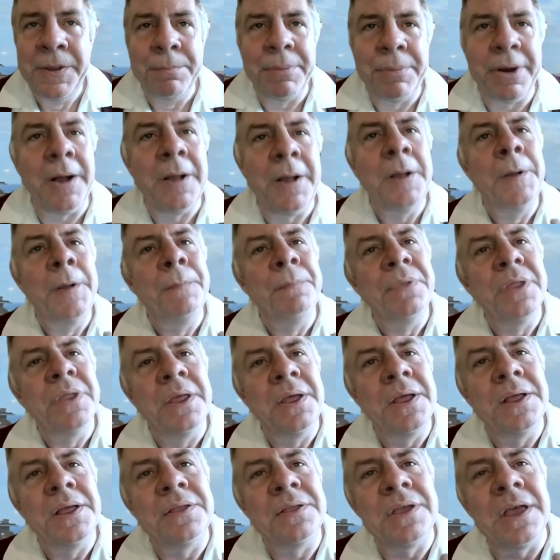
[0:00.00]
But
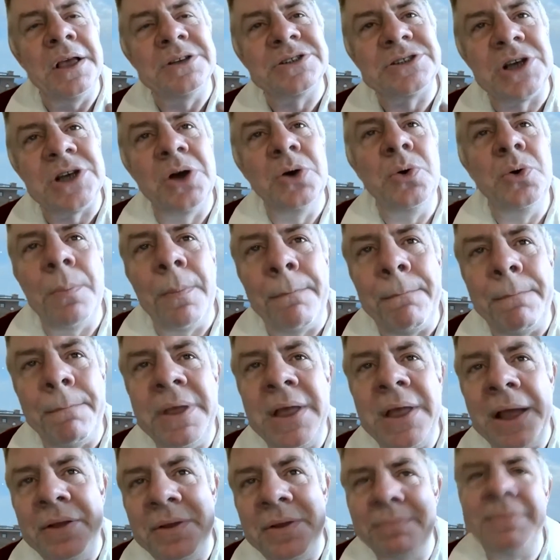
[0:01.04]
so
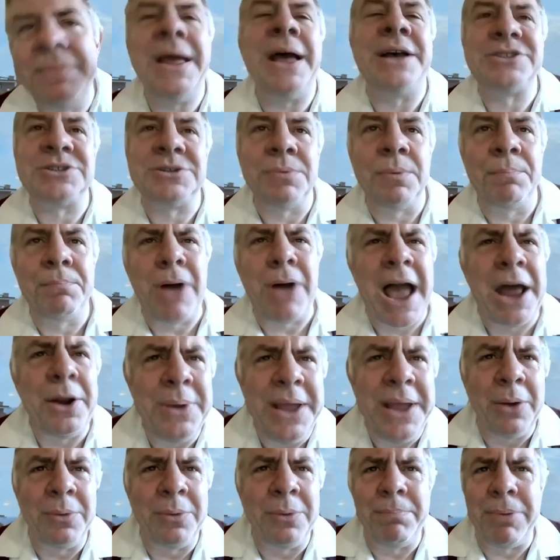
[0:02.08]
yeah, yes, but how do
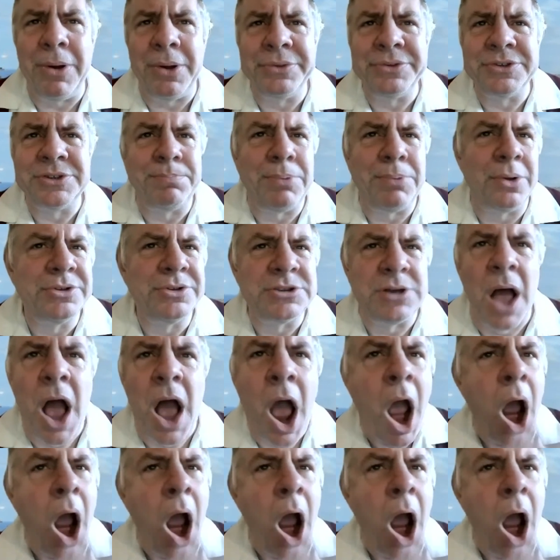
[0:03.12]
we get on bonds? Bonds,